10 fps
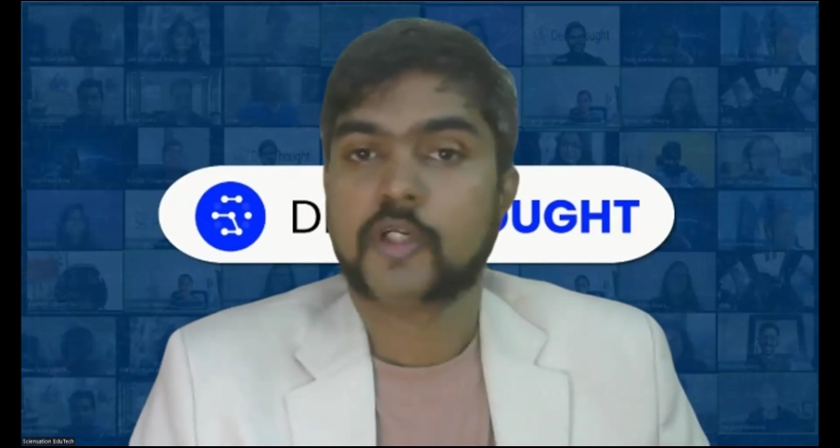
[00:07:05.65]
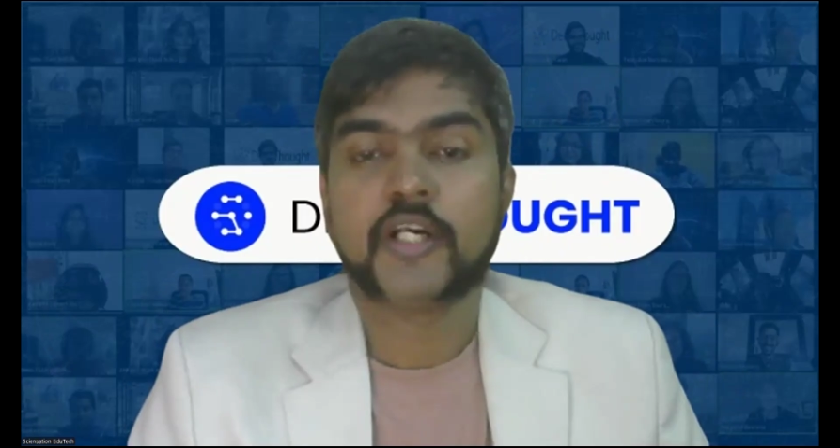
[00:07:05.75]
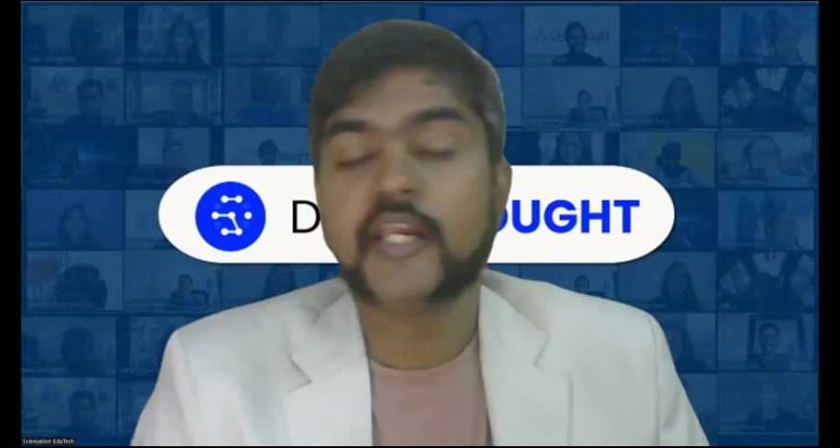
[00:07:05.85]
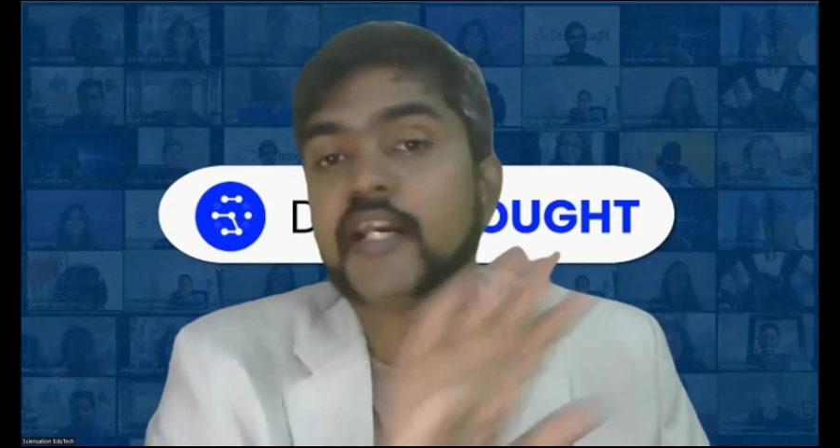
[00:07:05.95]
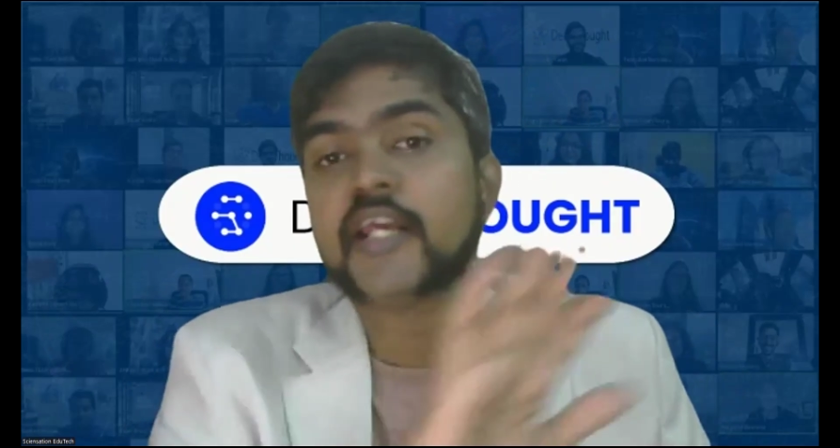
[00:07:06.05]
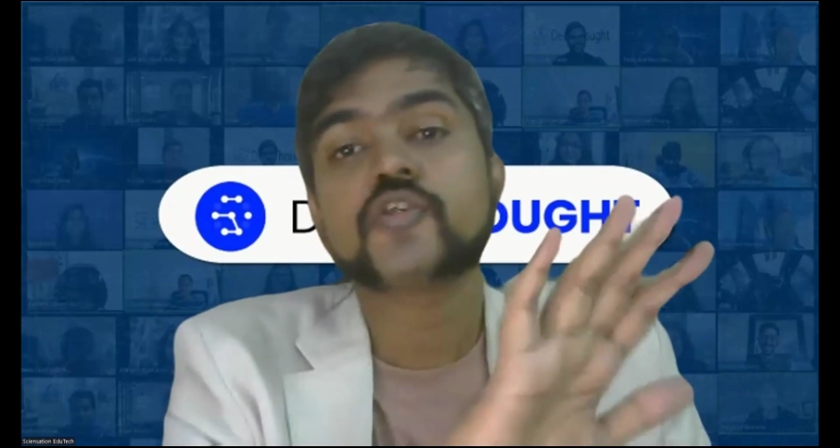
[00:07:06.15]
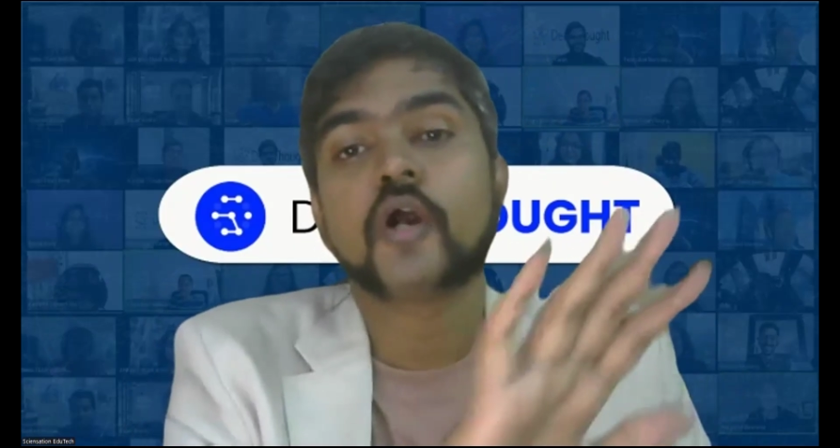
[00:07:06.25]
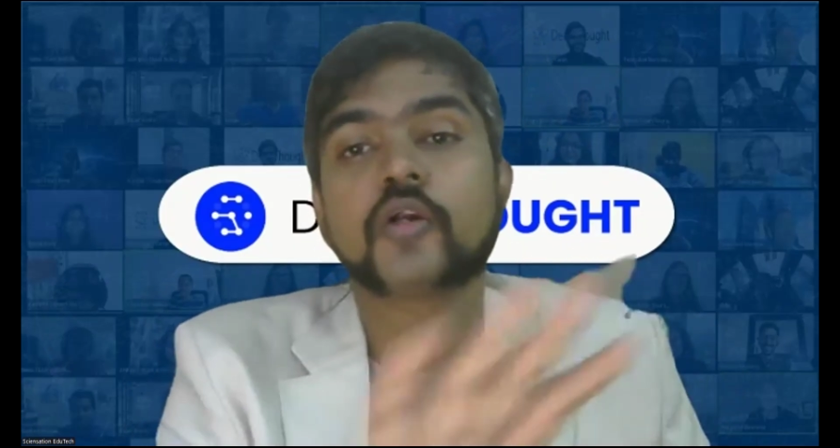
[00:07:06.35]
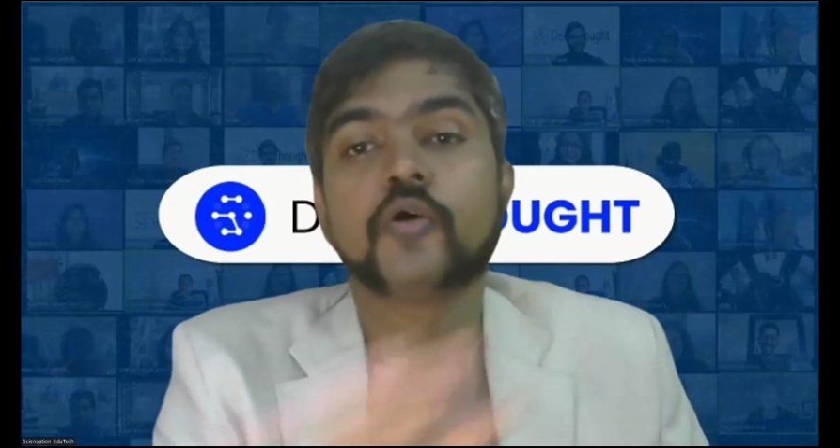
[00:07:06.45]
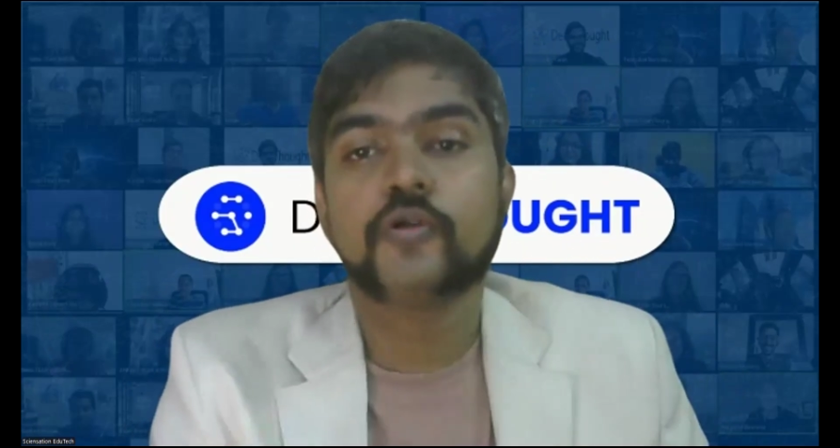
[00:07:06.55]
DT is
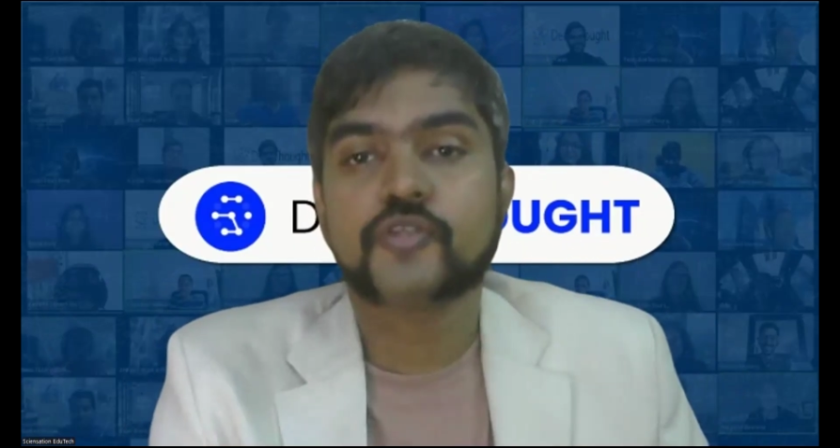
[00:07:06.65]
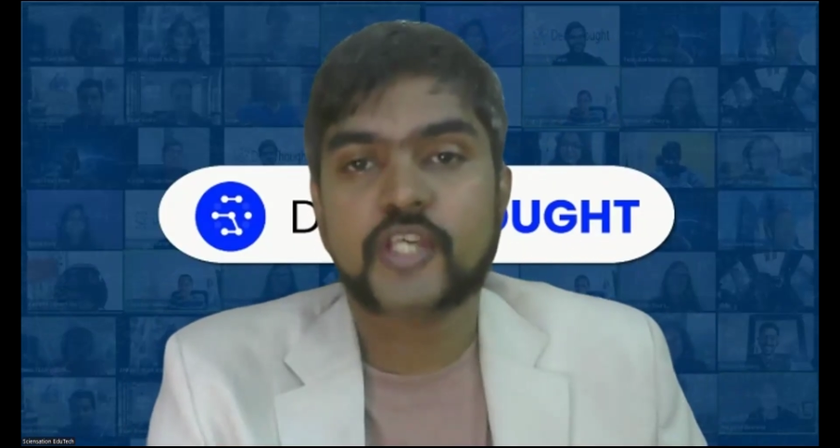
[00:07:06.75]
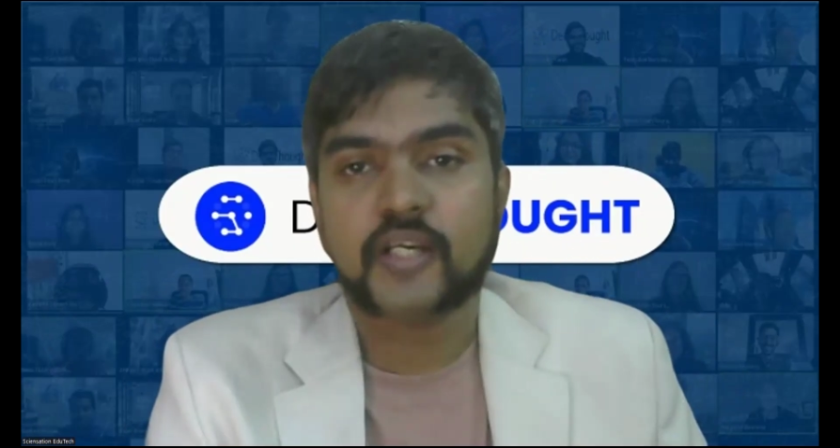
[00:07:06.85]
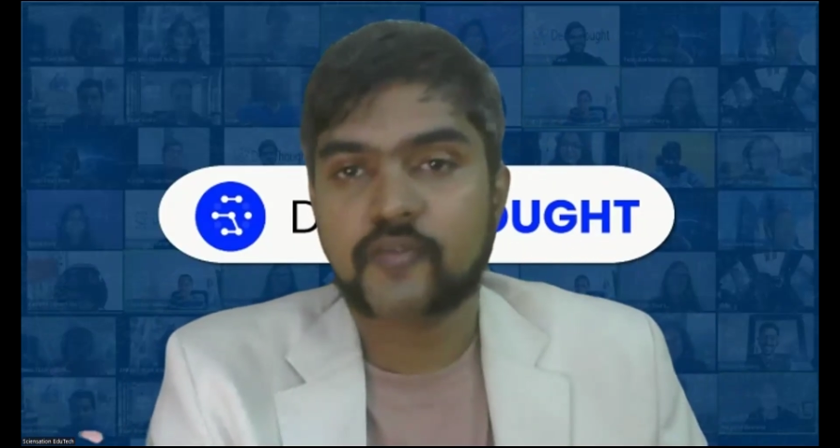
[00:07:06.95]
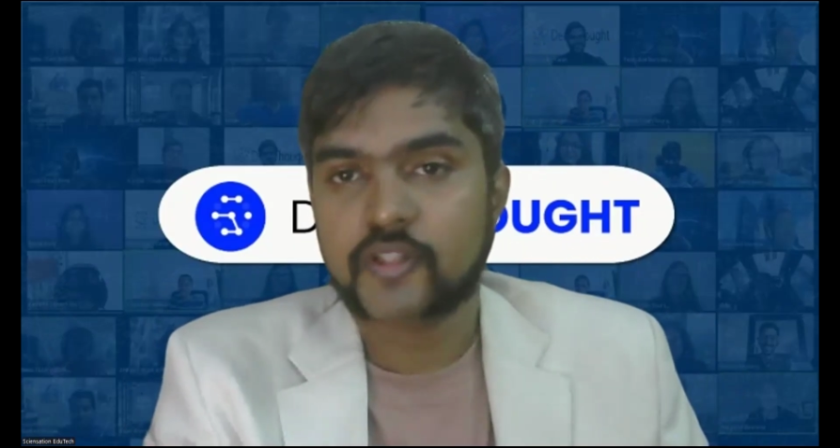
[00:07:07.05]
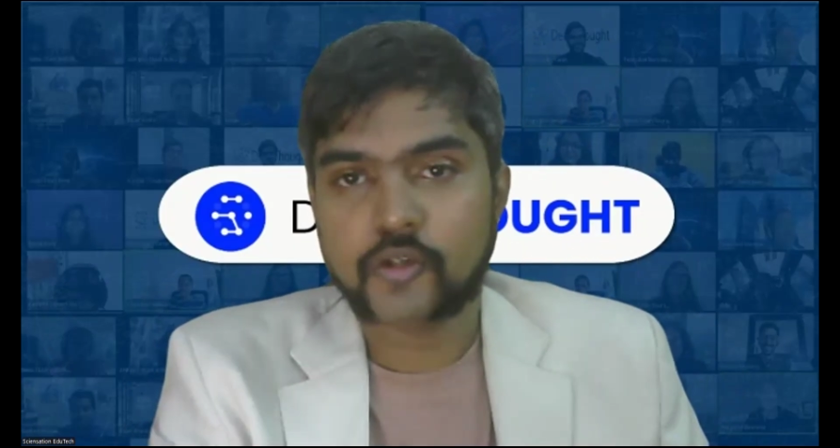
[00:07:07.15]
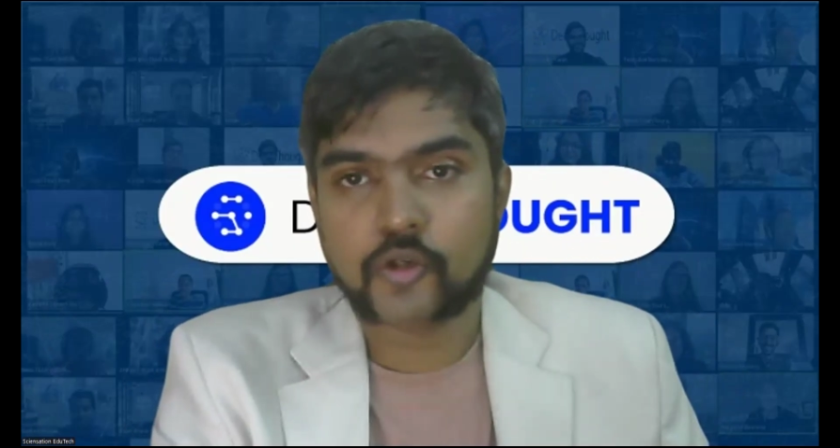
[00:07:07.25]
not going to check whether